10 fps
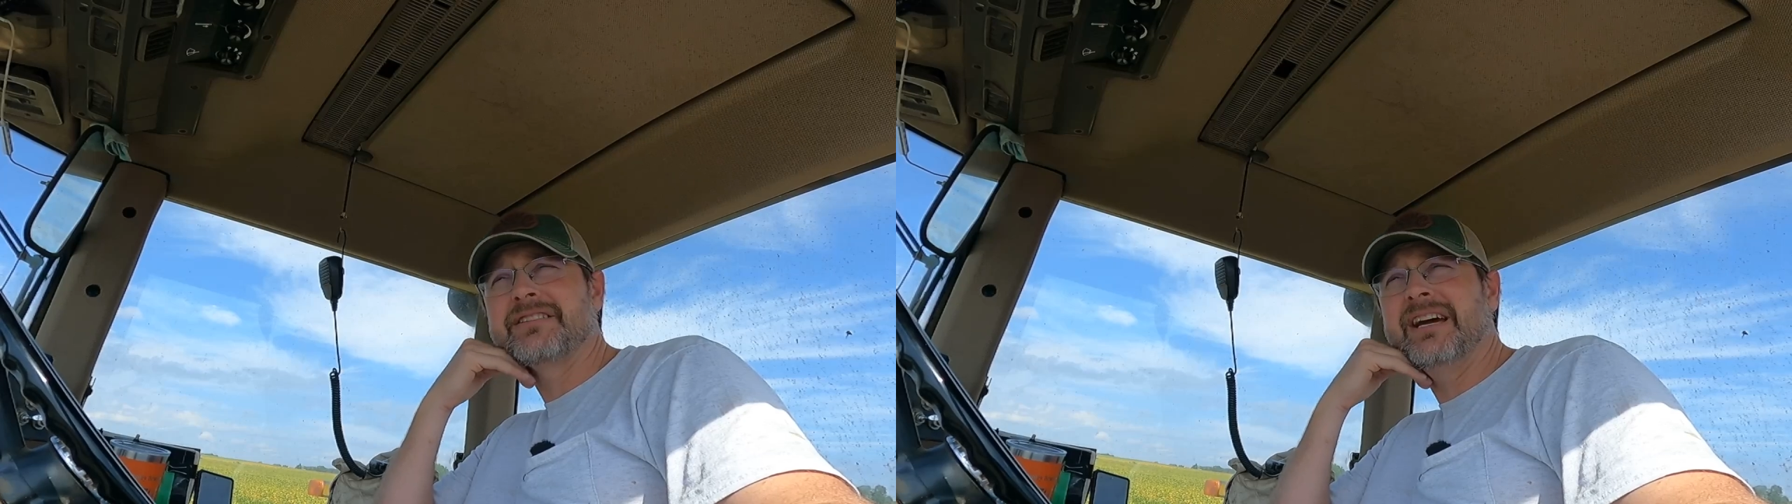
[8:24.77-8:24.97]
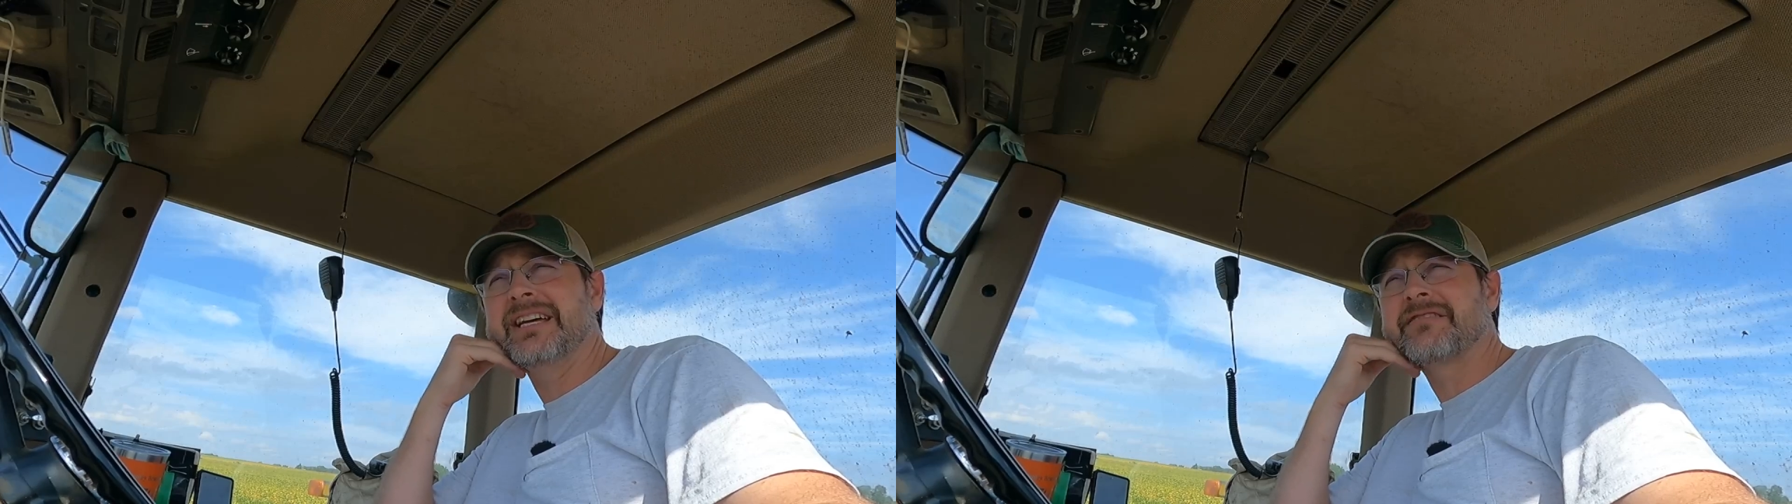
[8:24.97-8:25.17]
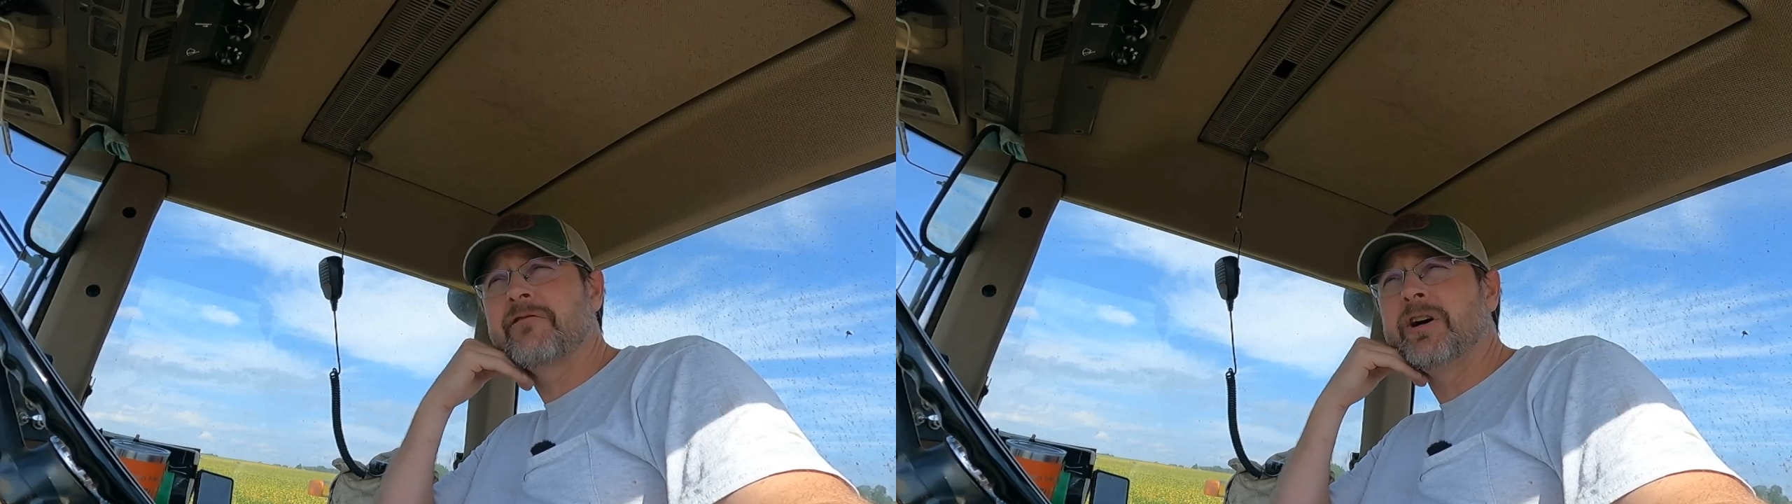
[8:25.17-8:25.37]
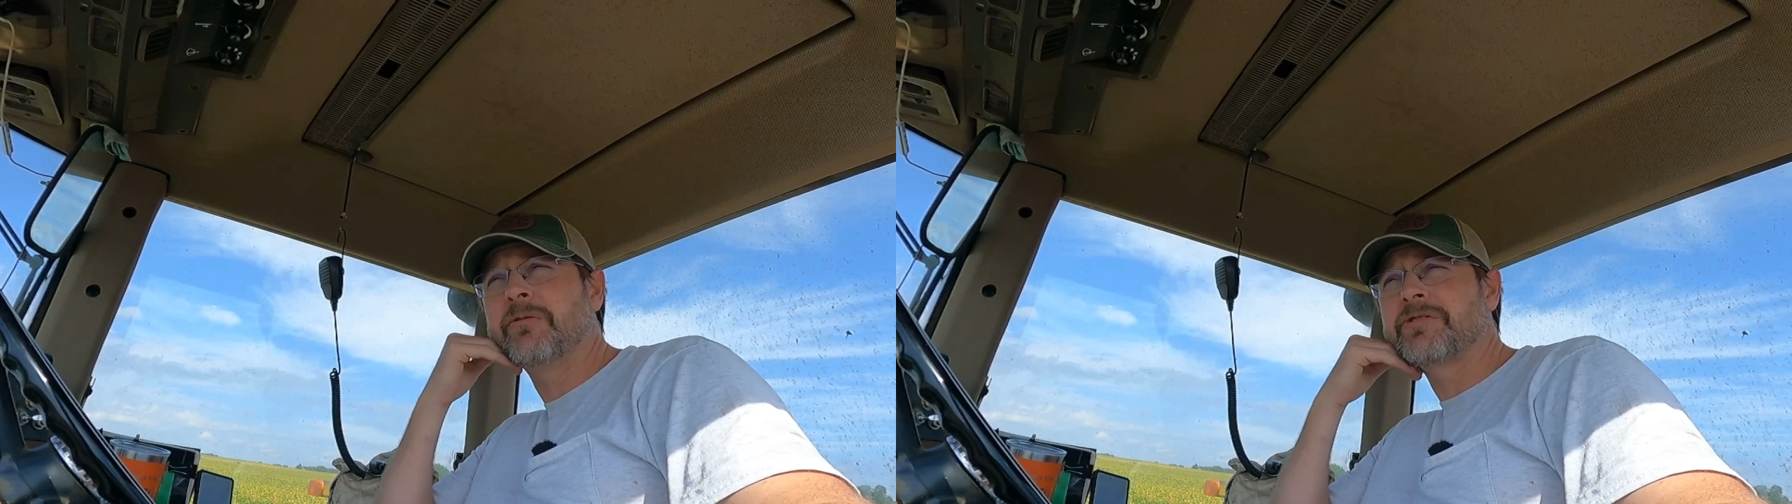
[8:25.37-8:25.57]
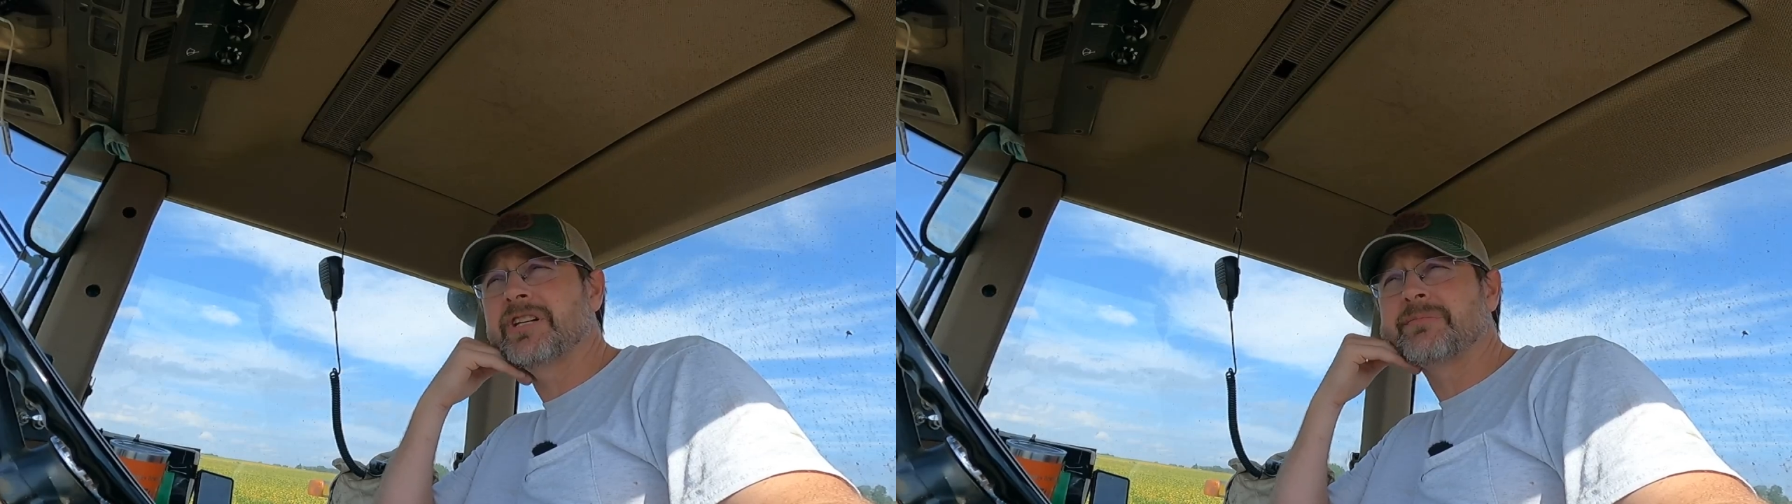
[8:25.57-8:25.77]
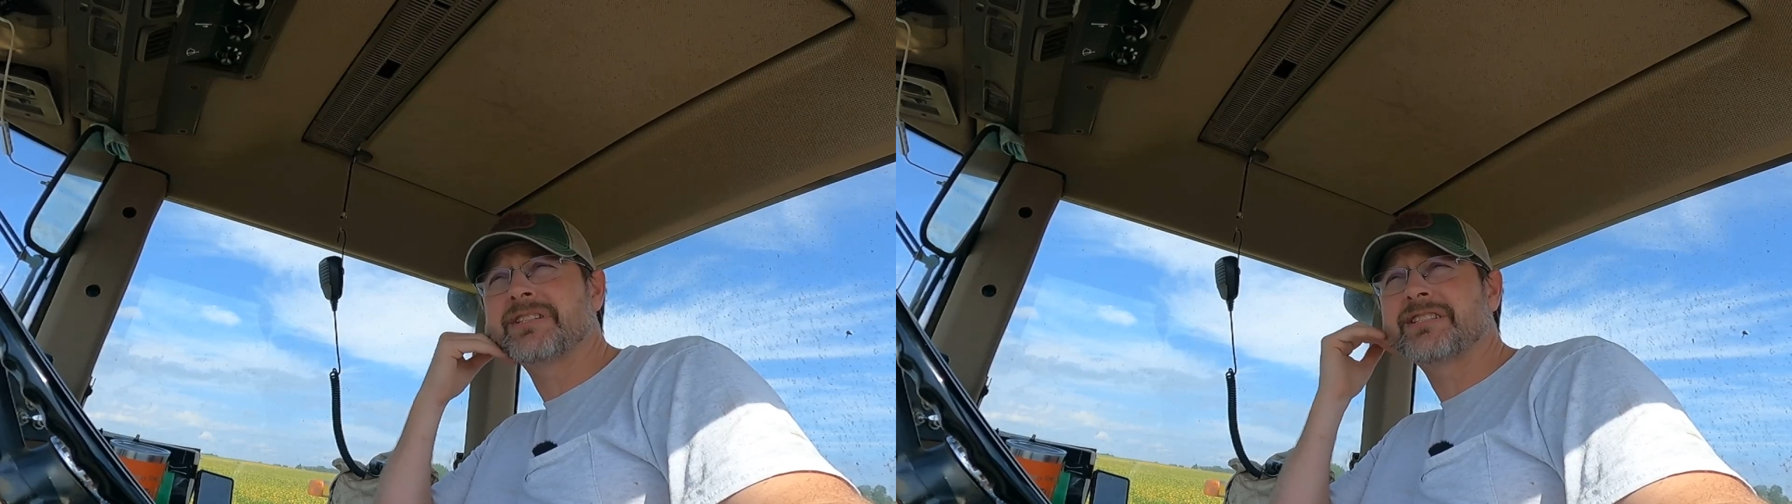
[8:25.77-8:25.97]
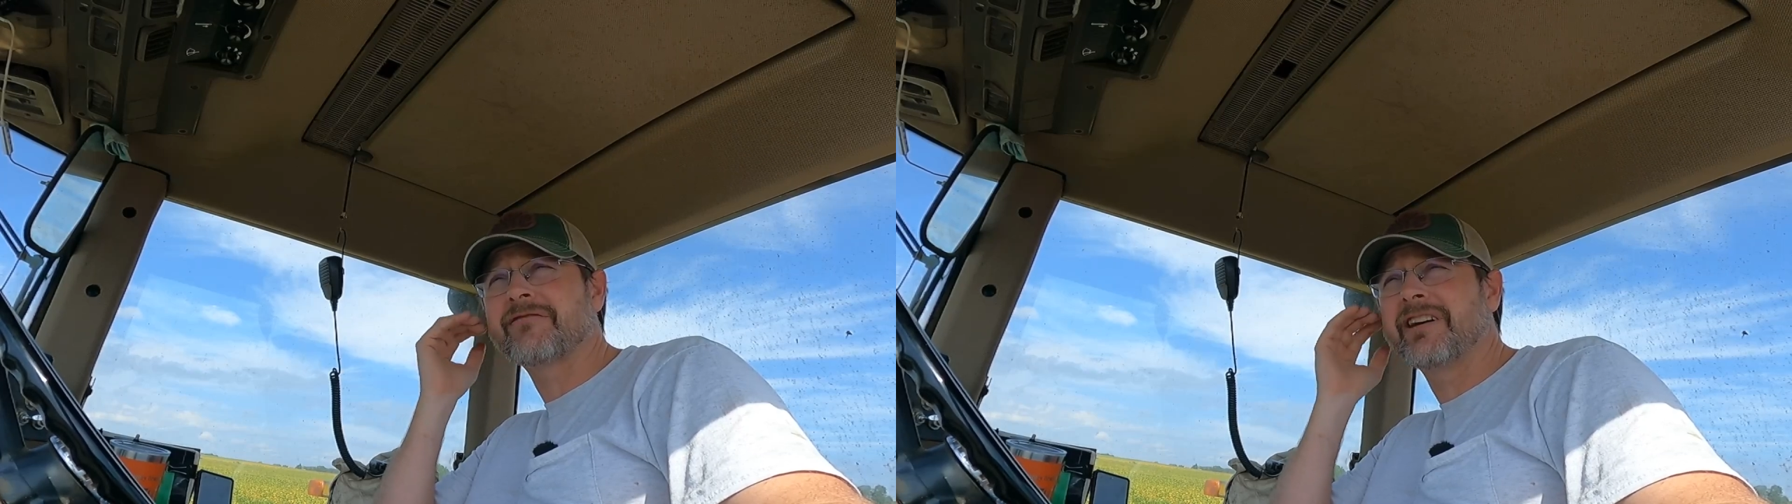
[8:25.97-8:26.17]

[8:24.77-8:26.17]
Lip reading: It has grown some since the